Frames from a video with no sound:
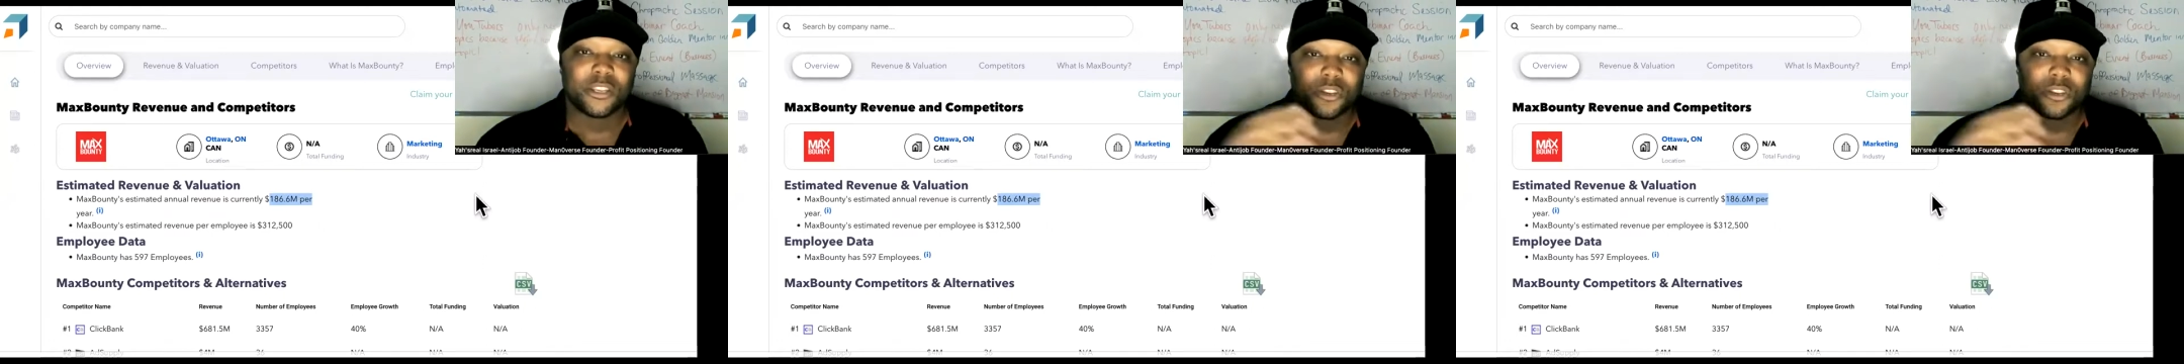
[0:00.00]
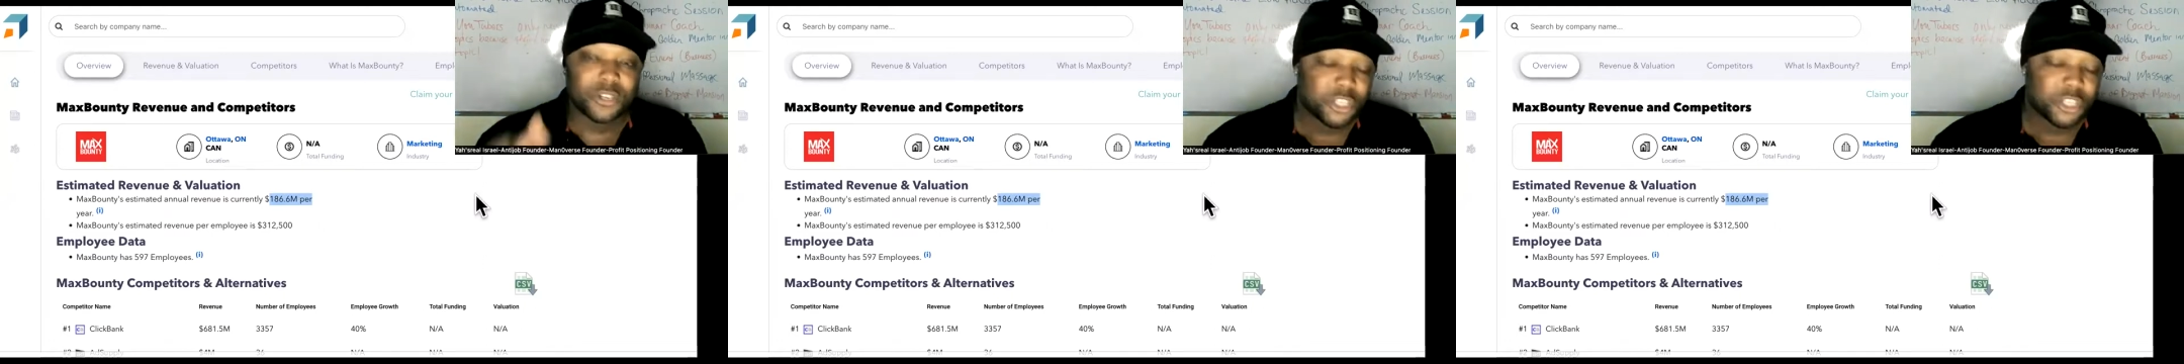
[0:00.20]

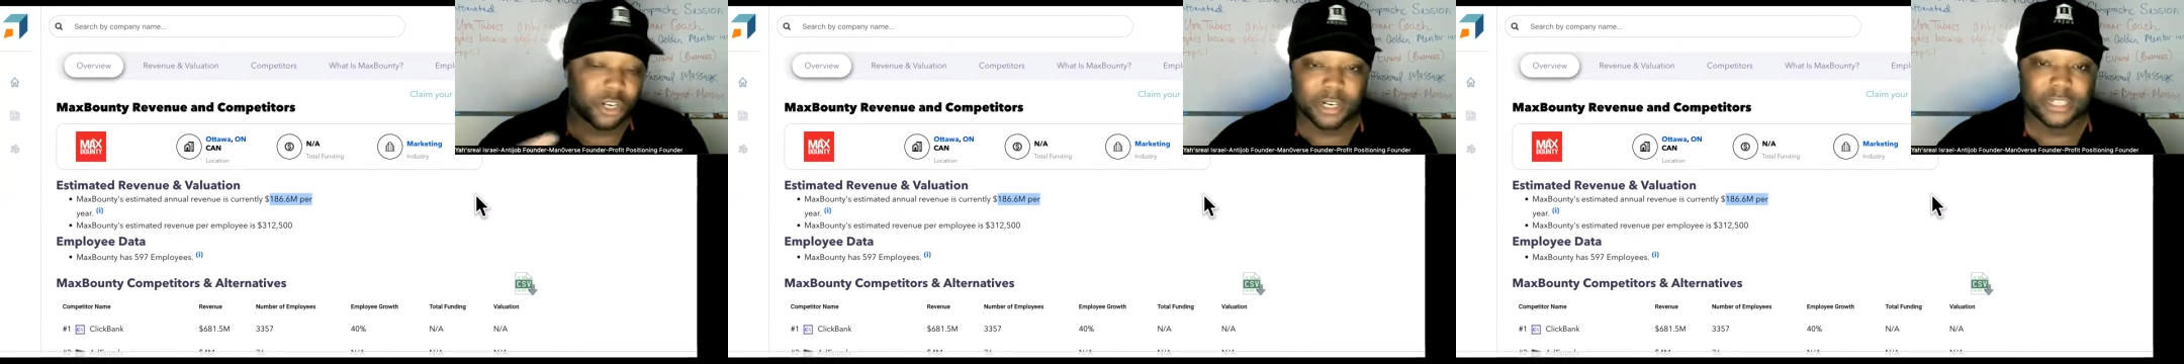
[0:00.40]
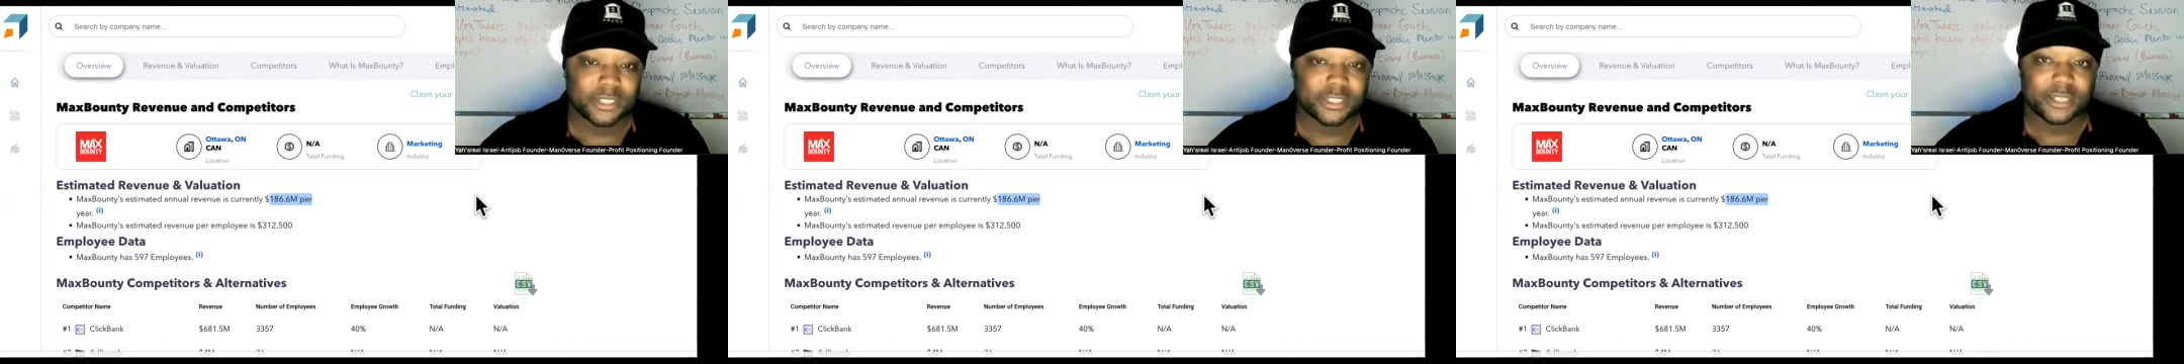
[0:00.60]
You're
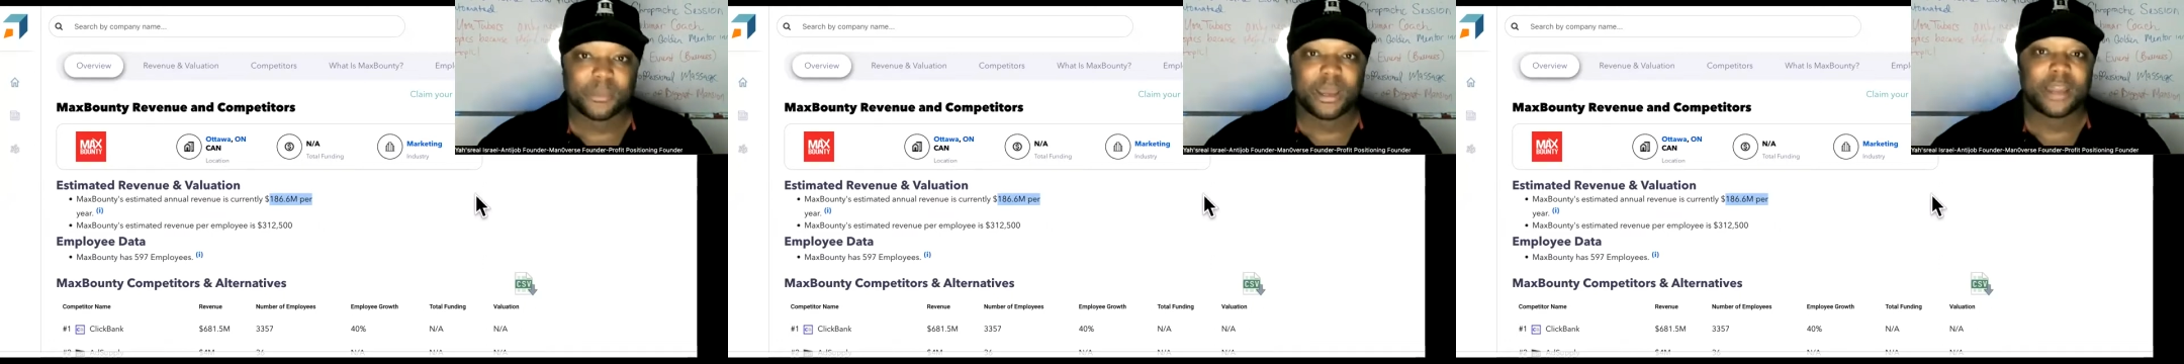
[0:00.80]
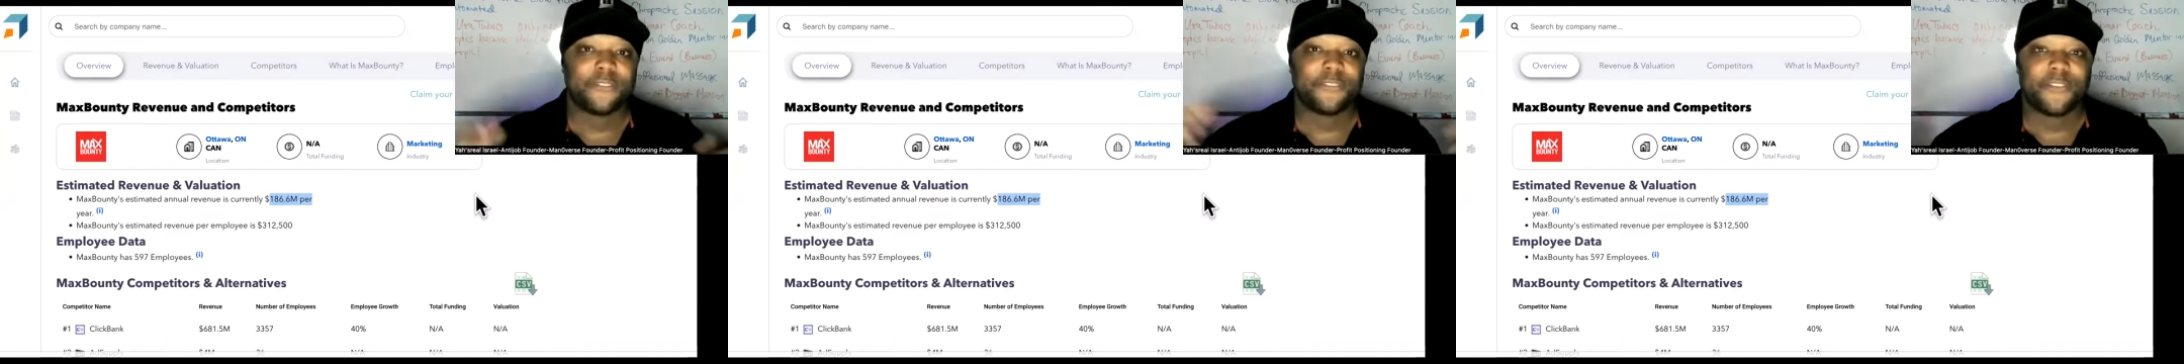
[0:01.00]
charging
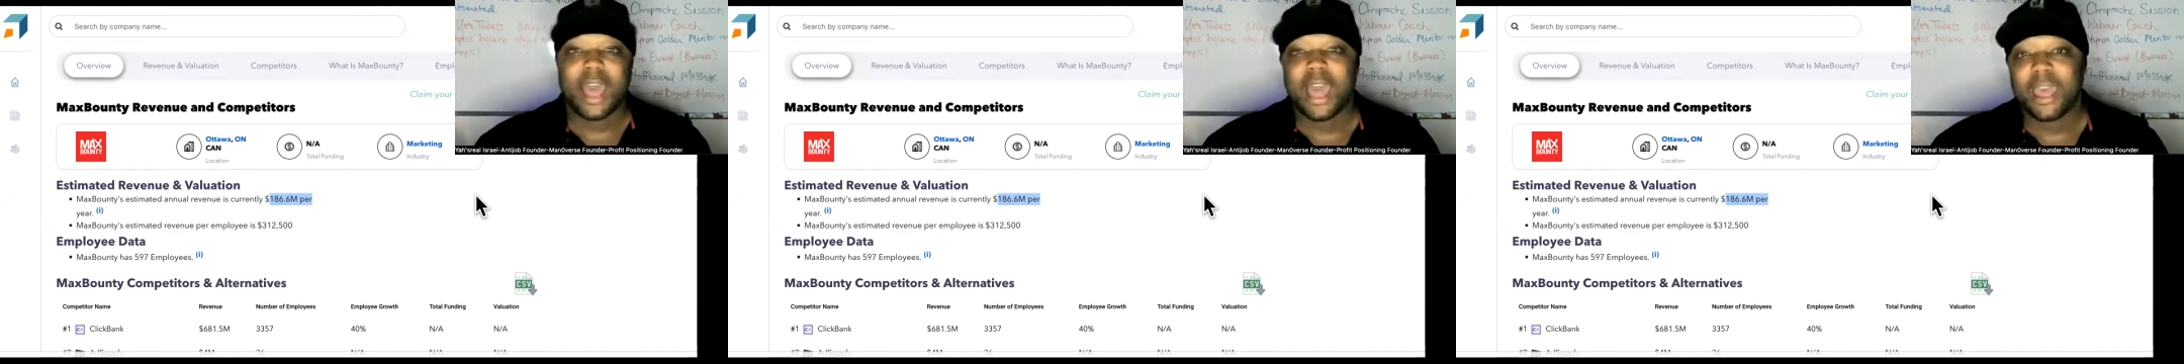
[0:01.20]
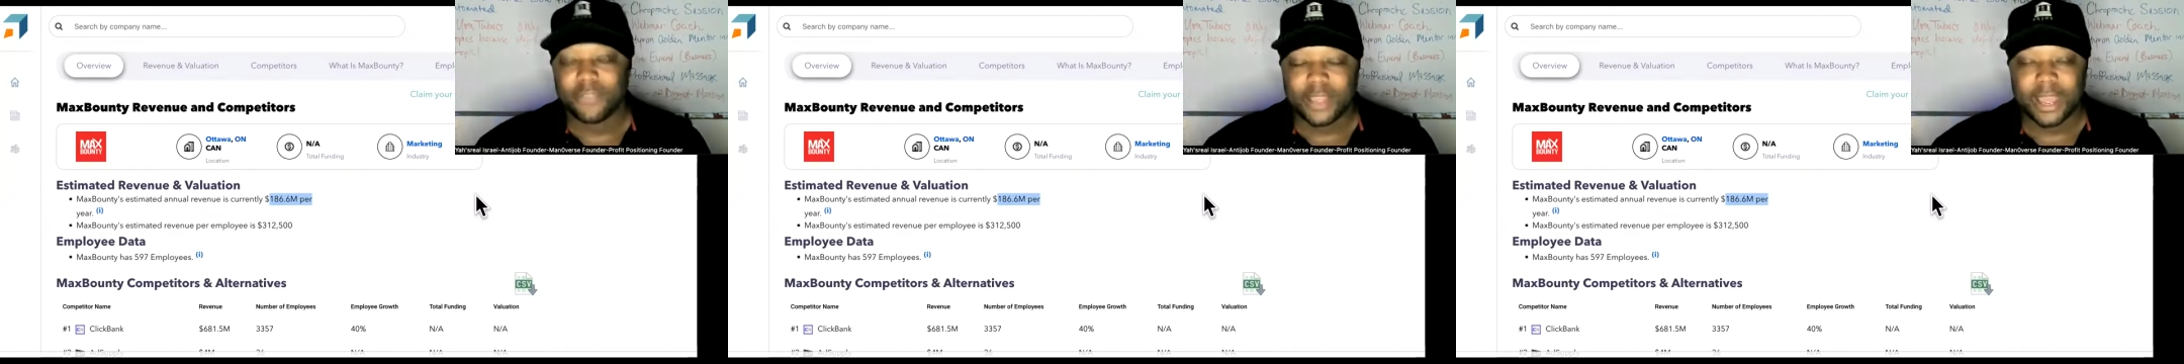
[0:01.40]
somebody
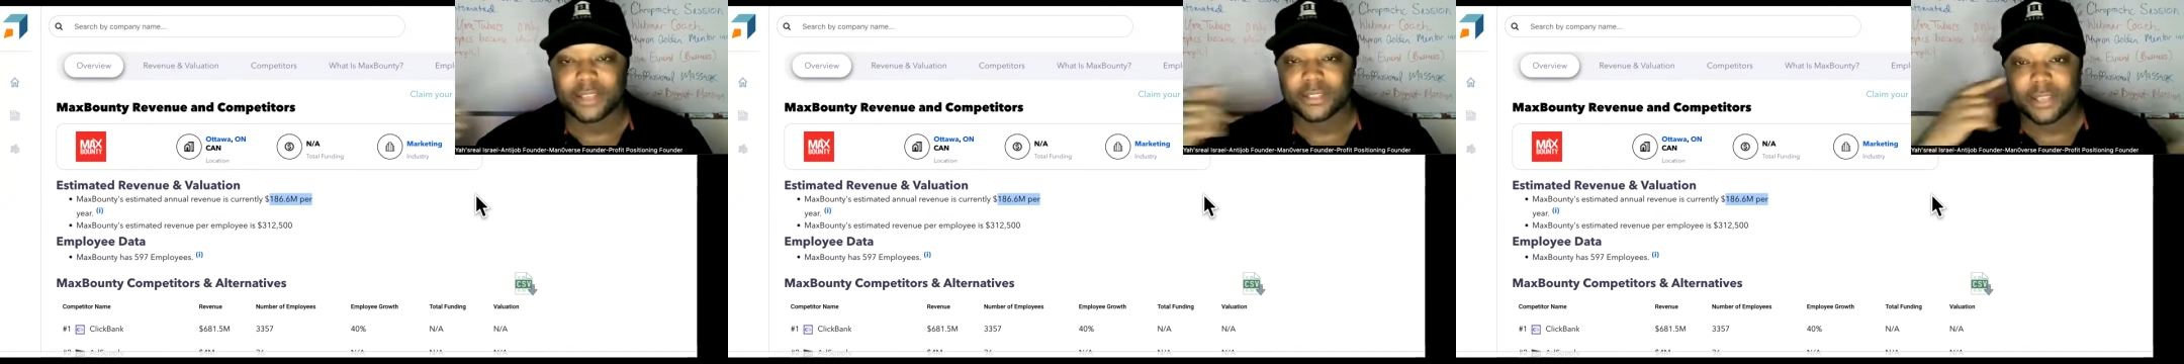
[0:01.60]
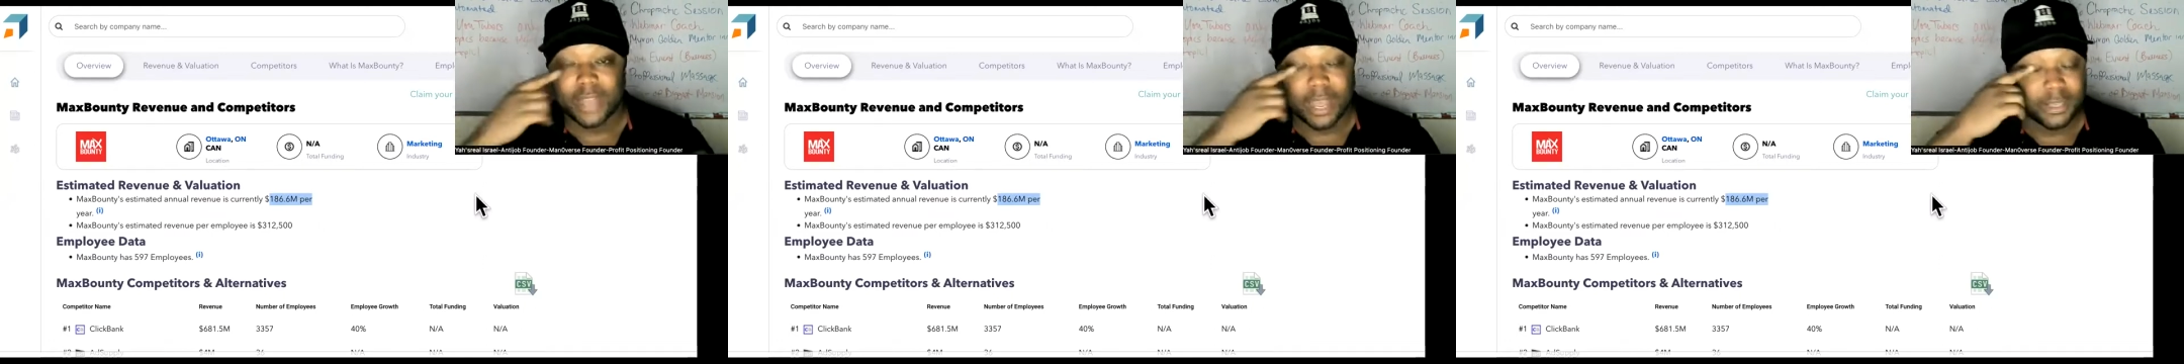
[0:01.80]

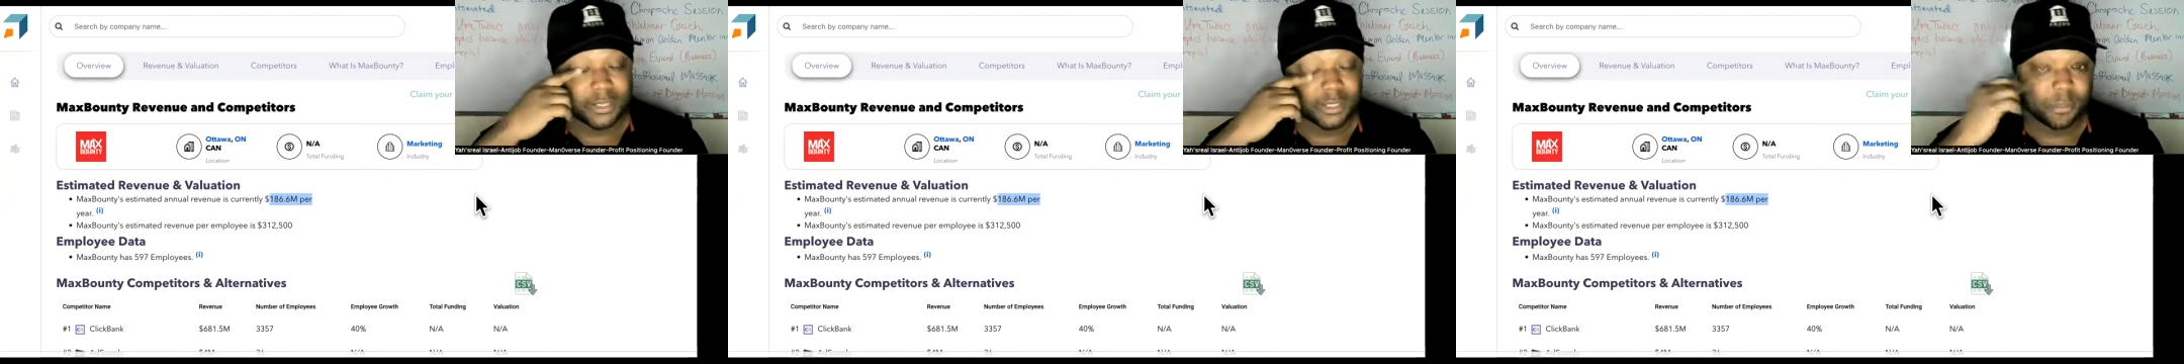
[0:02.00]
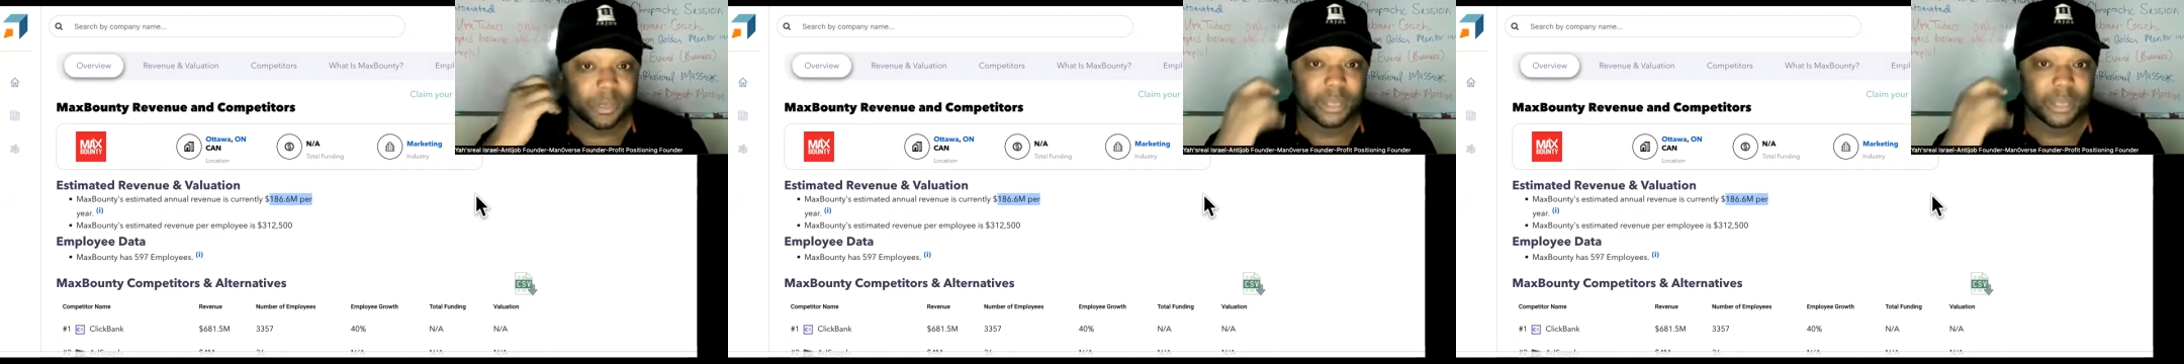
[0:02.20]
$5,000 a